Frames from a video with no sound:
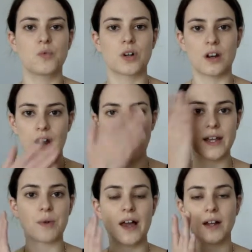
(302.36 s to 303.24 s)
wouldn't
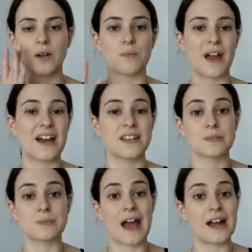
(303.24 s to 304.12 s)
like applying it with my
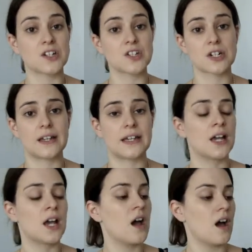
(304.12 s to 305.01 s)
hands, but
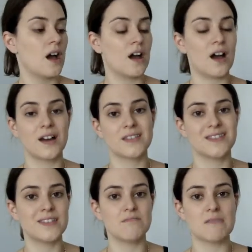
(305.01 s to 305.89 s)
actually
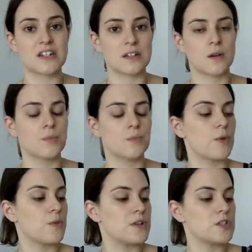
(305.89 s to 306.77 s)
it didn't
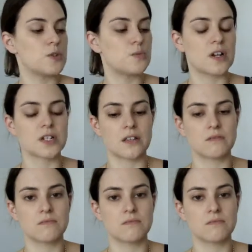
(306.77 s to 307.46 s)
bother me too much.